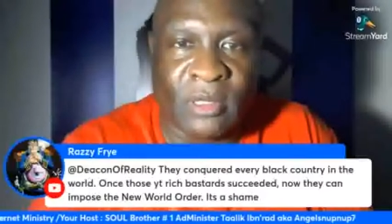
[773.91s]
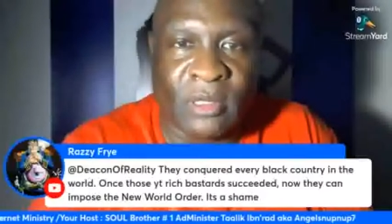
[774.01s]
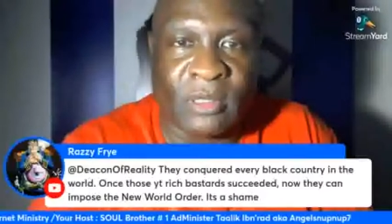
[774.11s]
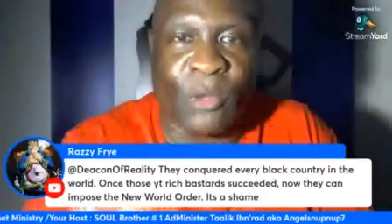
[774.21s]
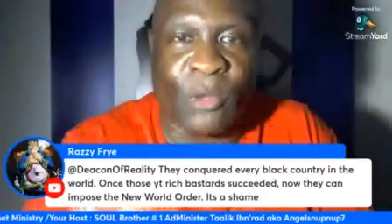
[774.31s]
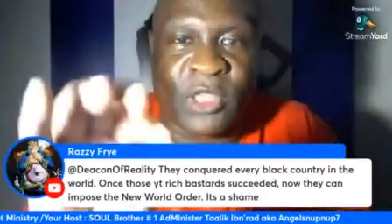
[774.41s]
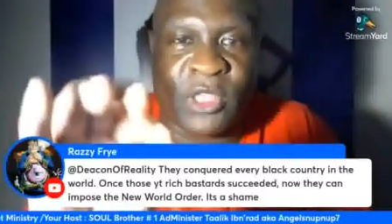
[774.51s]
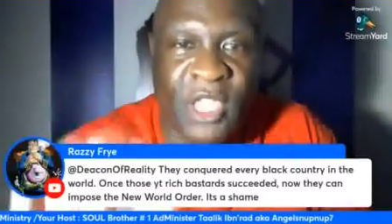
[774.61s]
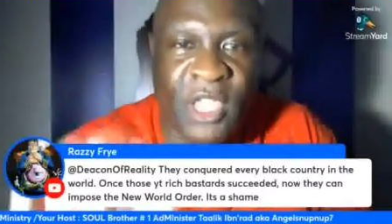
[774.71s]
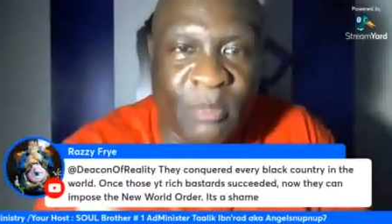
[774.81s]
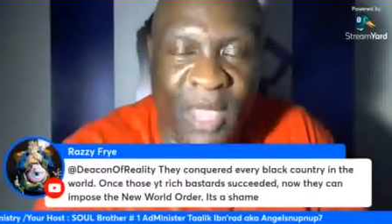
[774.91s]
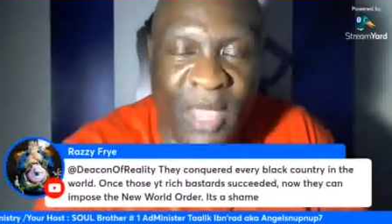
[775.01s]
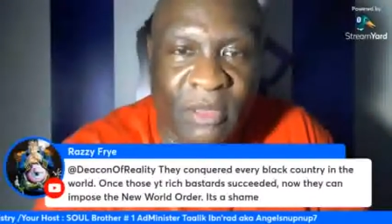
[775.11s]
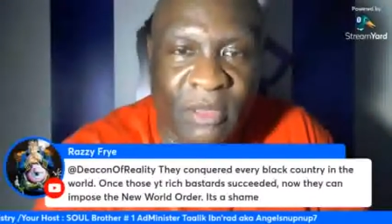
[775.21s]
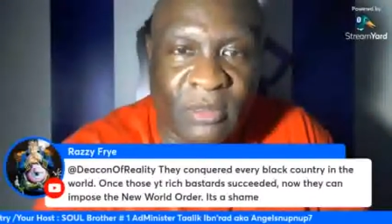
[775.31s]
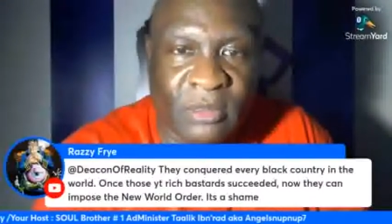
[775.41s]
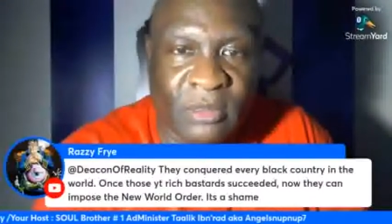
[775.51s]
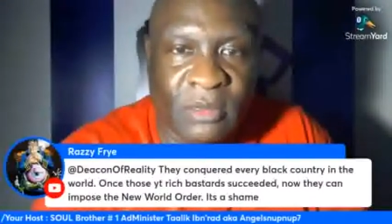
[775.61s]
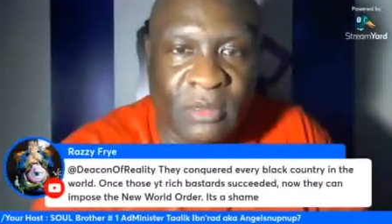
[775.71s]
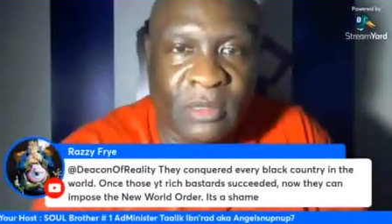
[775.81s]
that we're thinking about
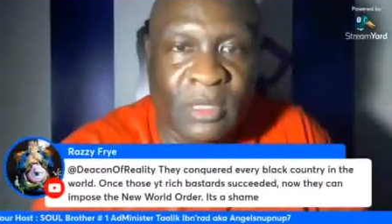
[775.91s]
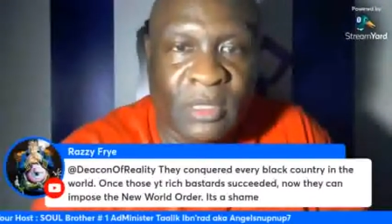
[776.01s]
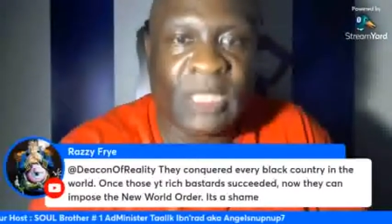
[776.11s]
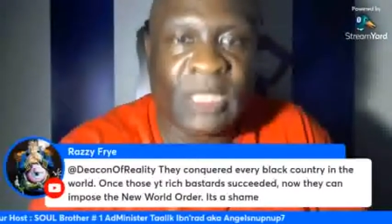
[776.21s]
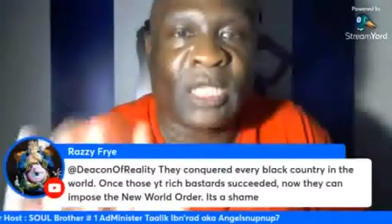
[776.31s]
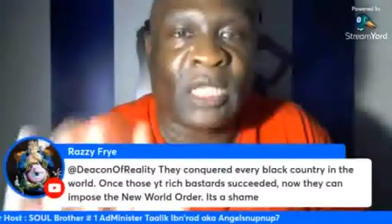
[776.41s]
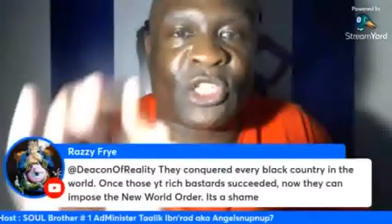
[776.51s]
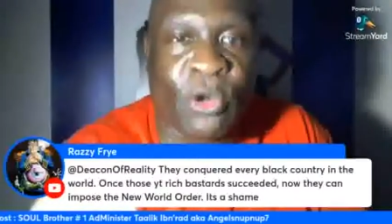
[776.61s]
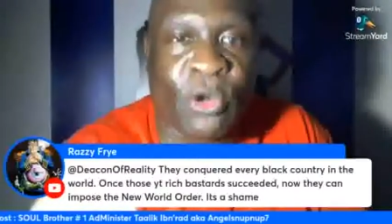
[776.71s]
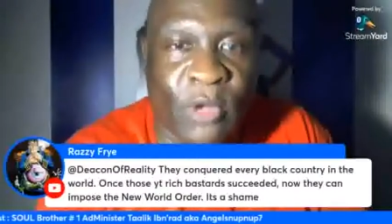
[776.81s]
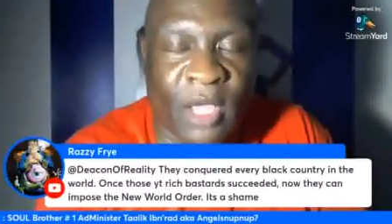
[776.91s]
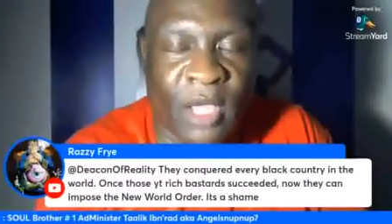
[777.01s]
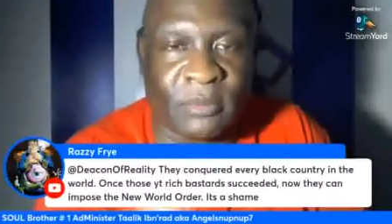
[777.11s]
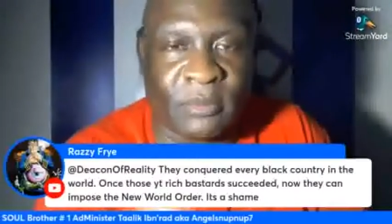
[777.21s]
is corrupt.